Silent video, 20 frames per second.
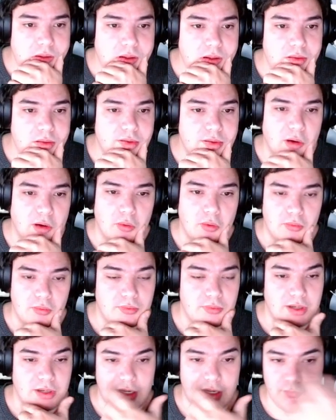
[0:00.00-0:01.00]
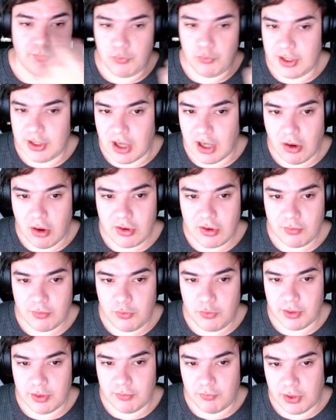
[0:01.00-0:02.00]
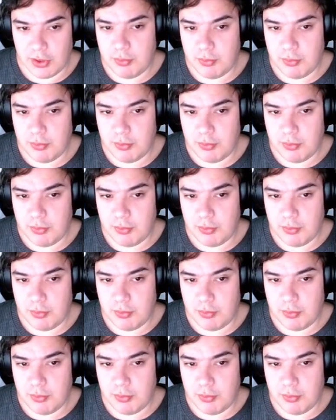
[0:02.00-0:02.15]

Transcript: So if we now we will